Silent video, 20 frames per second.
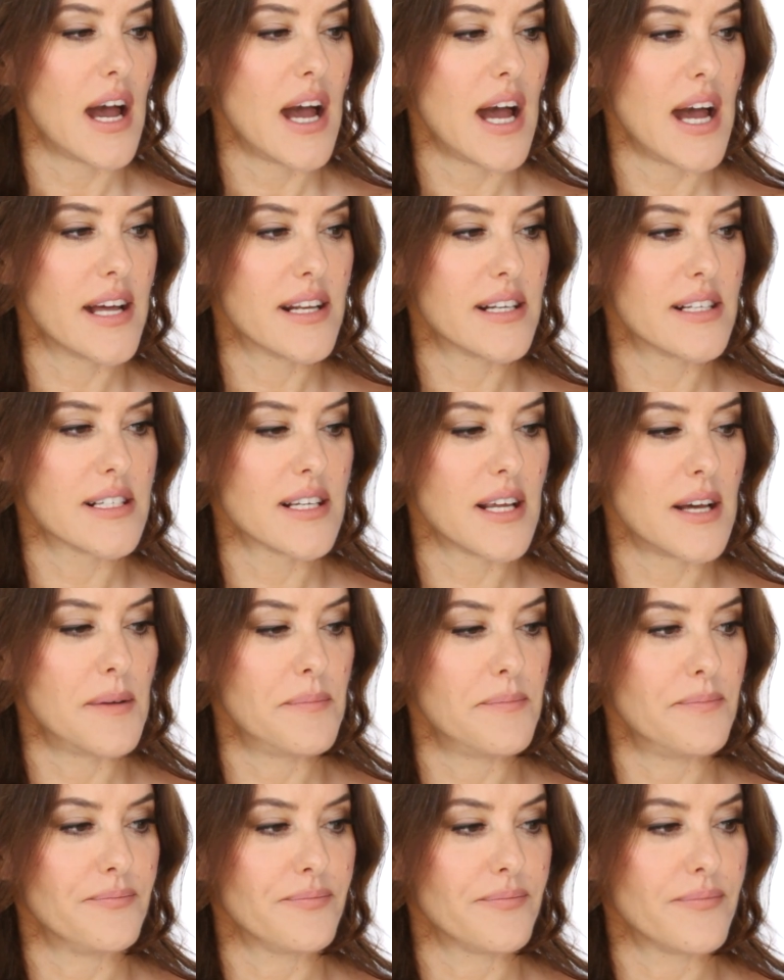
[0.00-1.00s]

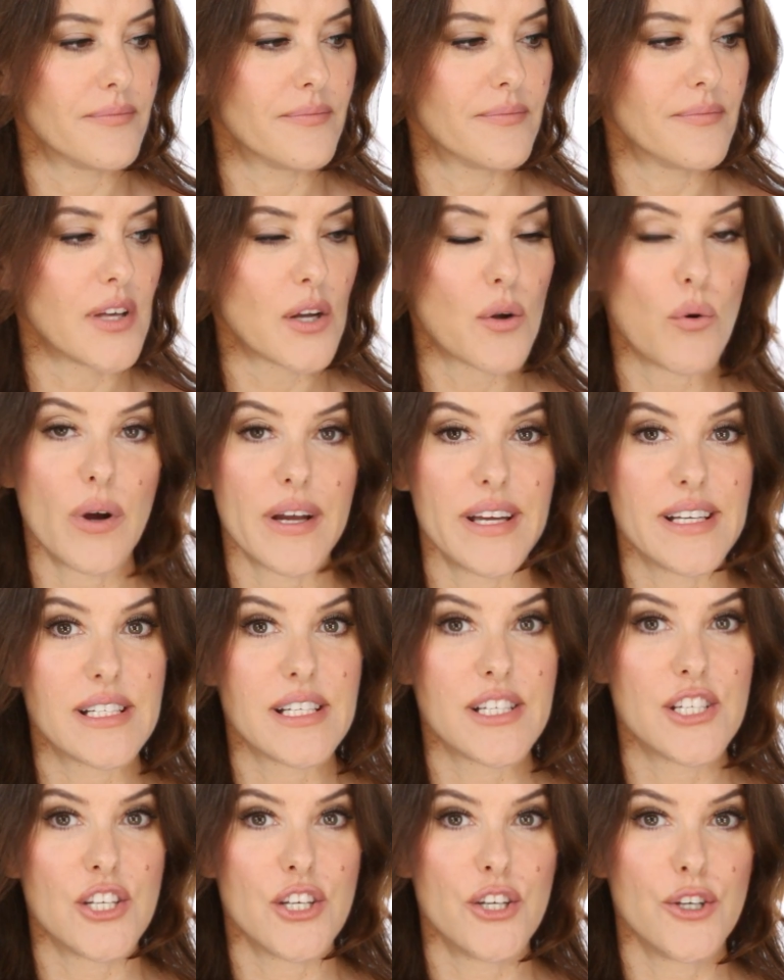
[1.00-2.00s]
and they're quite
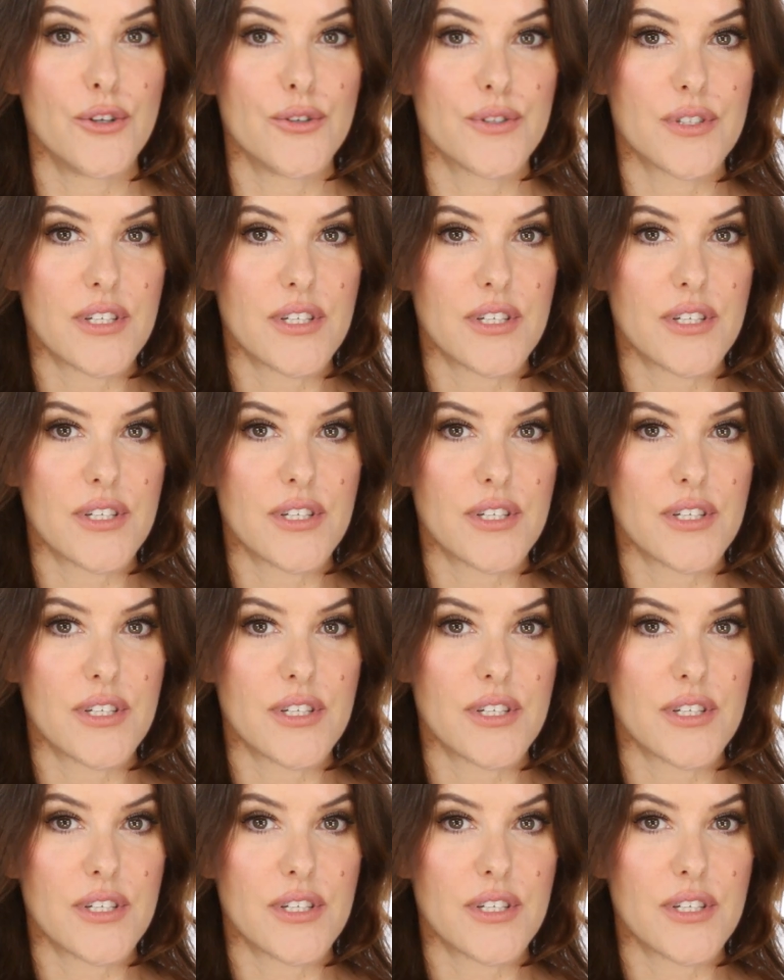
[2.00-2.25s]
easy to use,